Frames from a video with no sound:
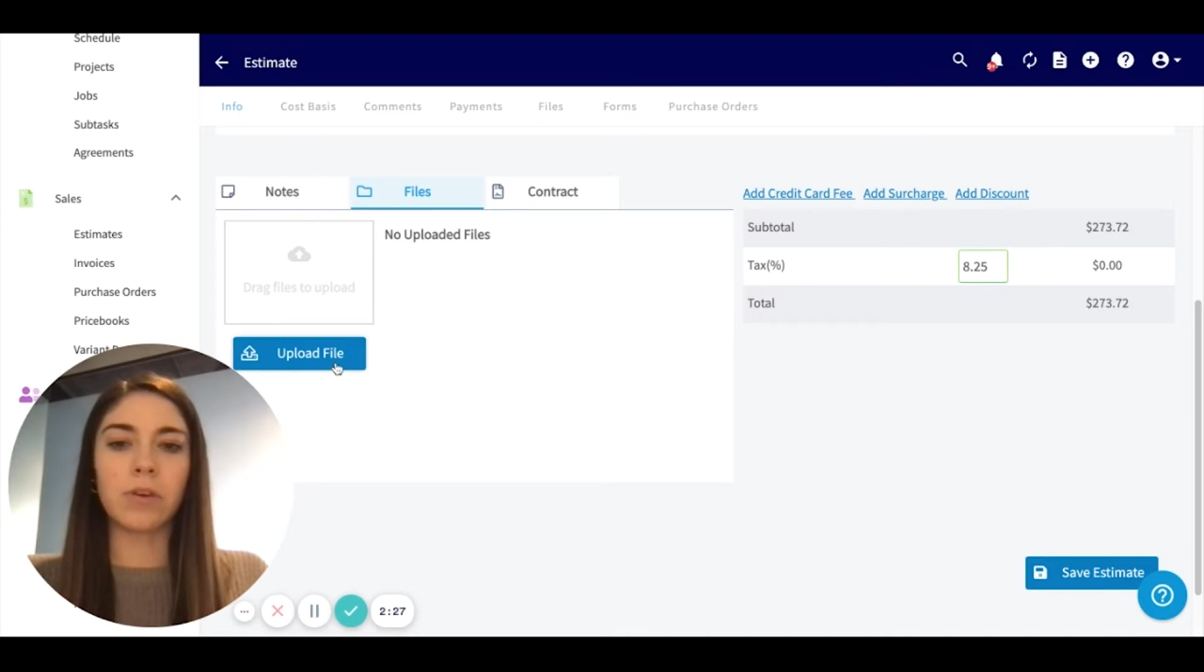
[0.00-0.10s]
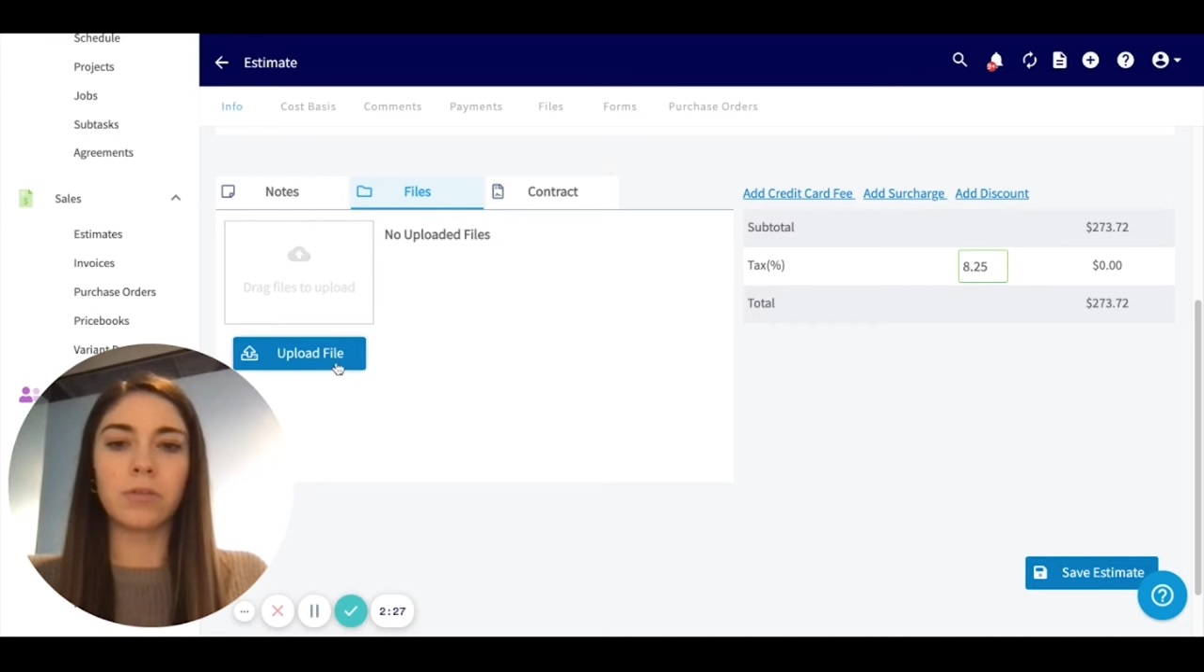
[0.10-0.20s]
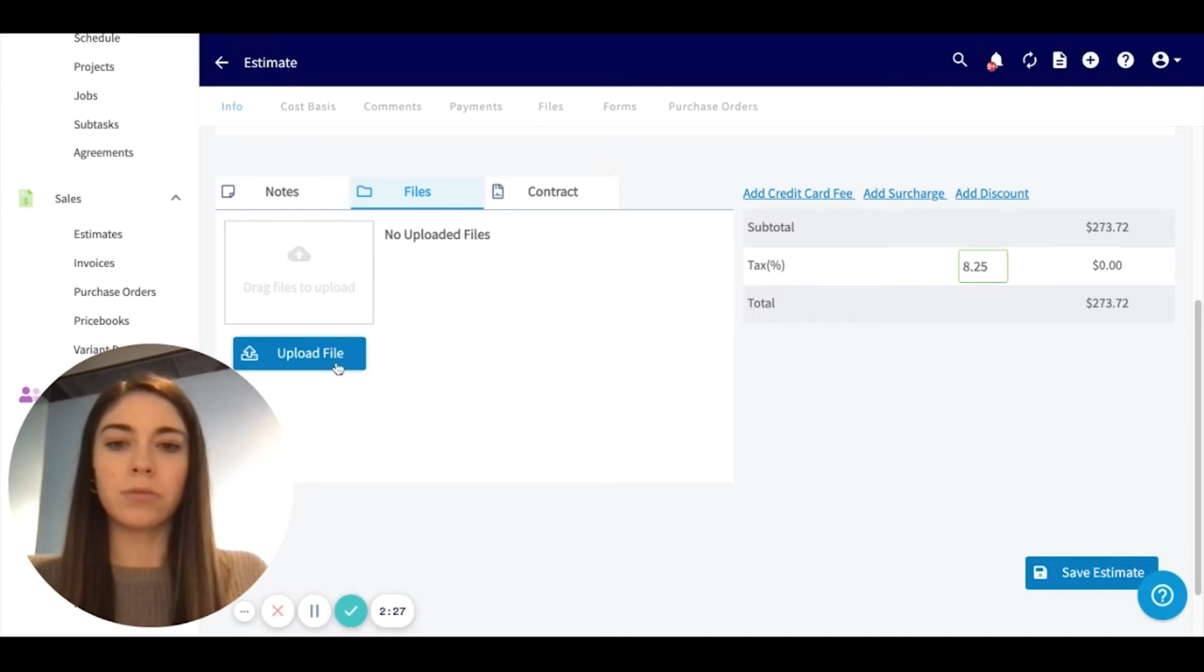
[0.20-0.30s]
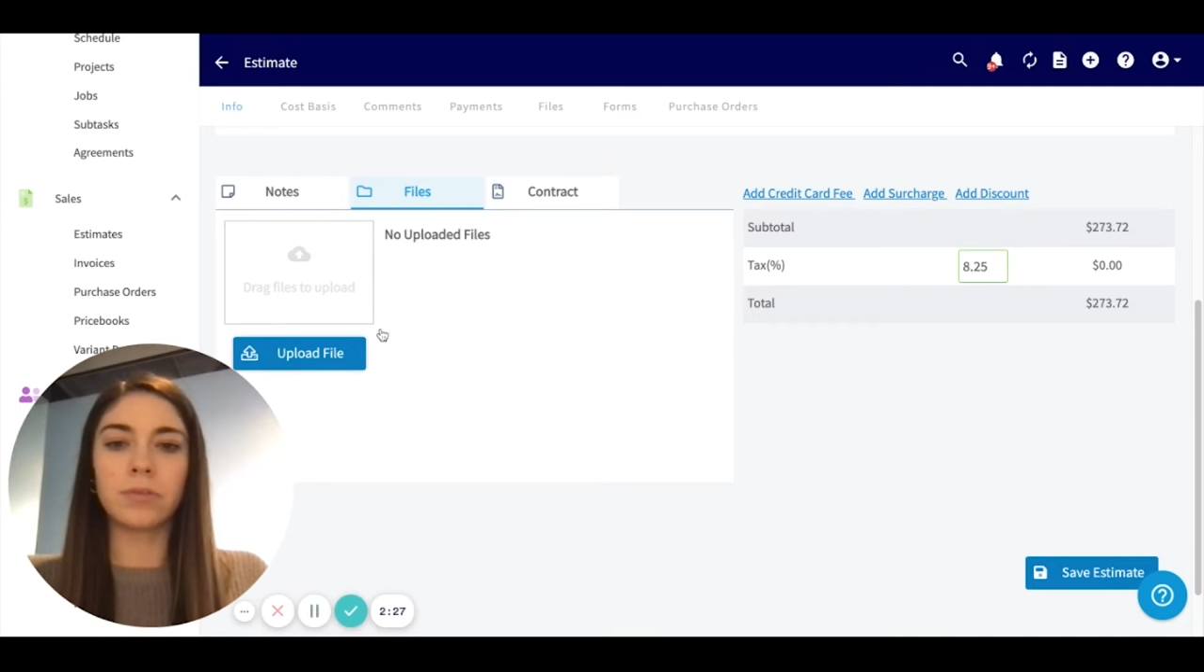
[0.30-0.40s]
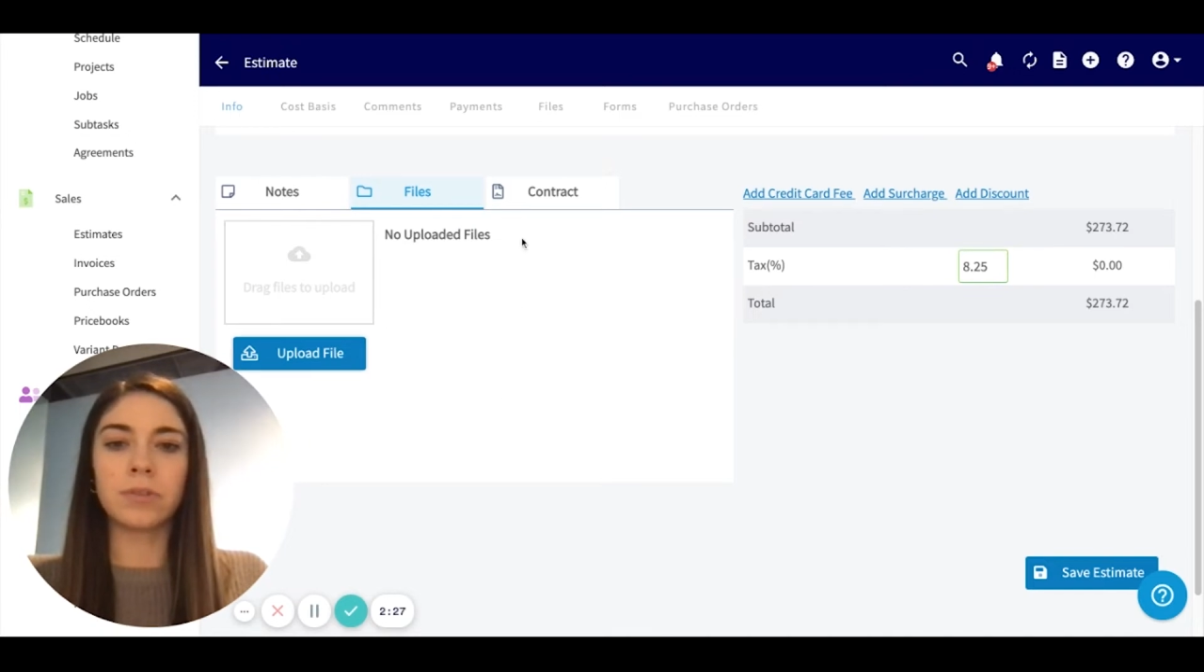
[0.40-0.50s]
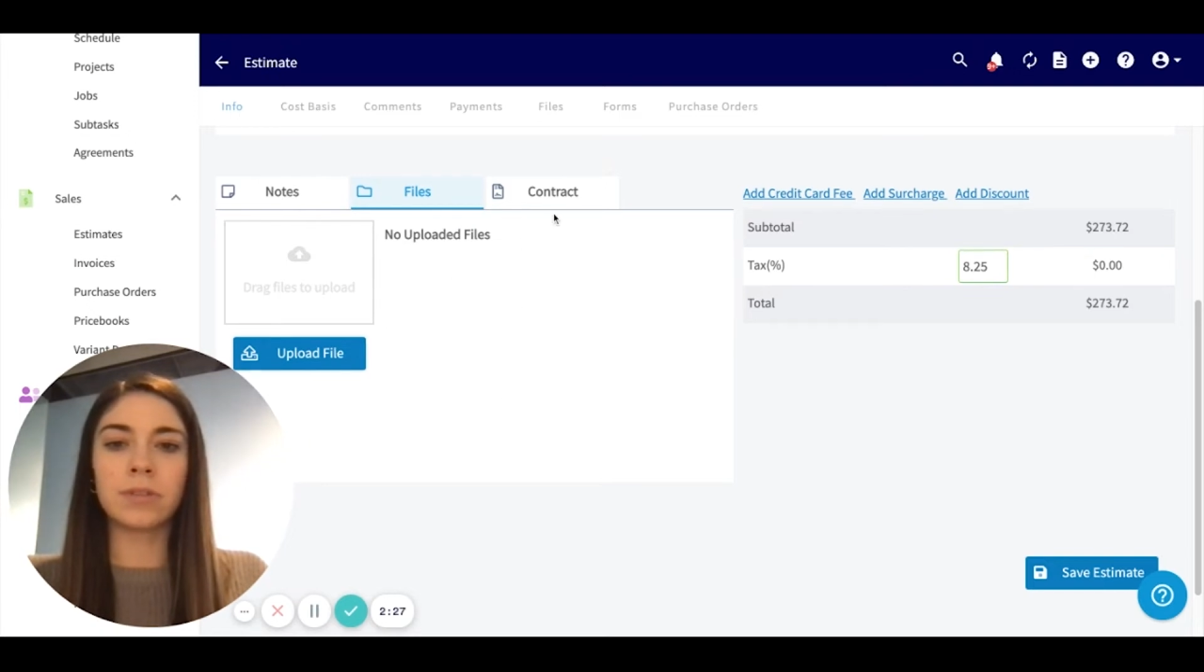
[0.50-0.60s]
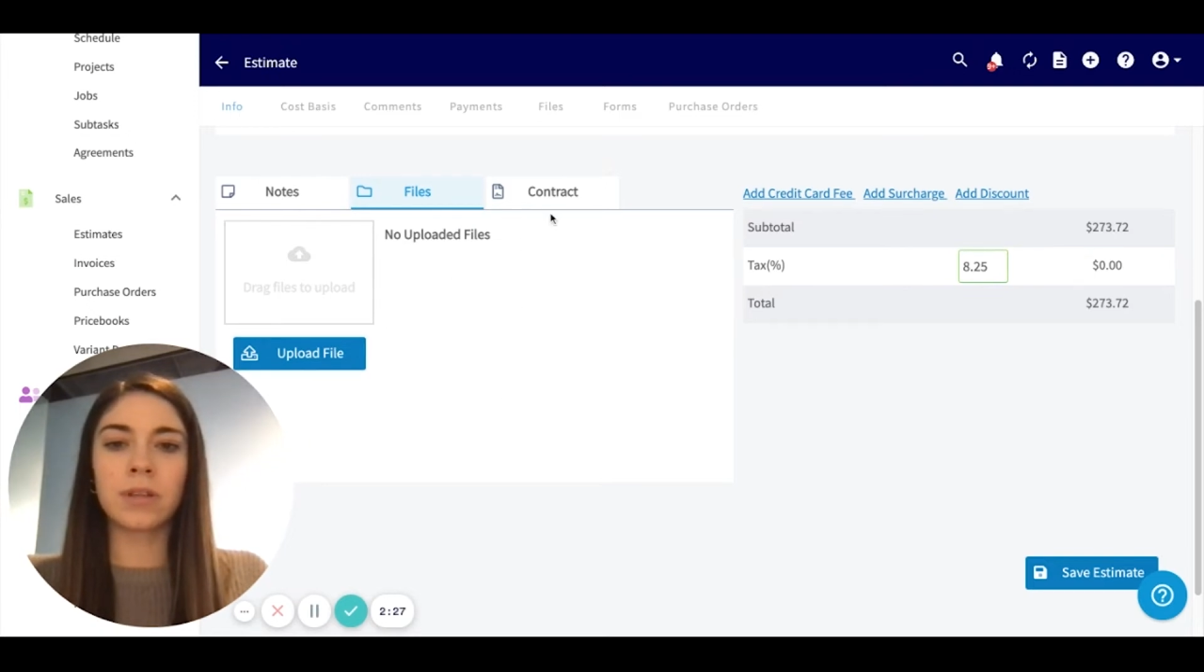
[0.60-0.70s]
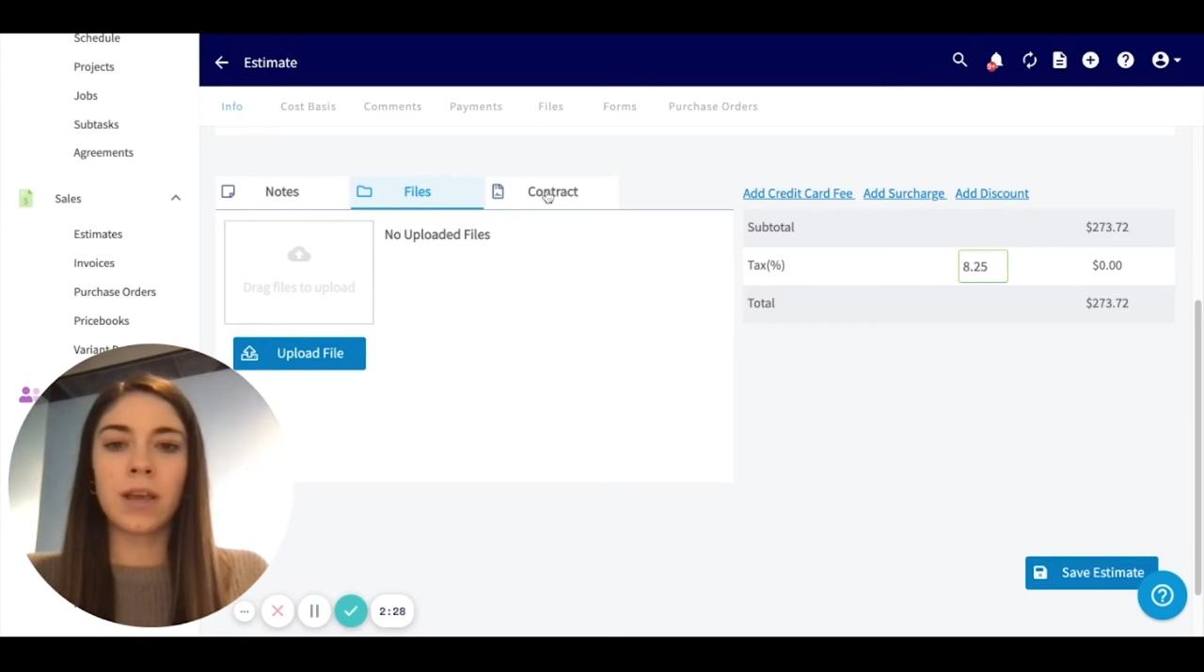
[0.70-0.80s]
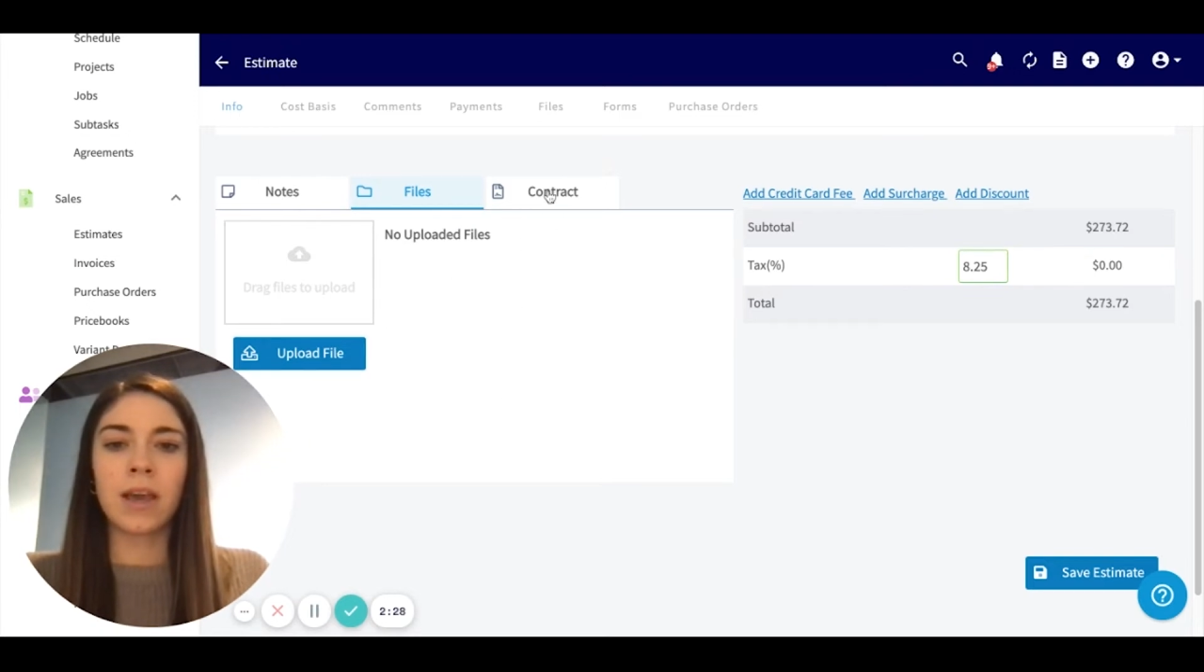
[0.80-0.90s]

those.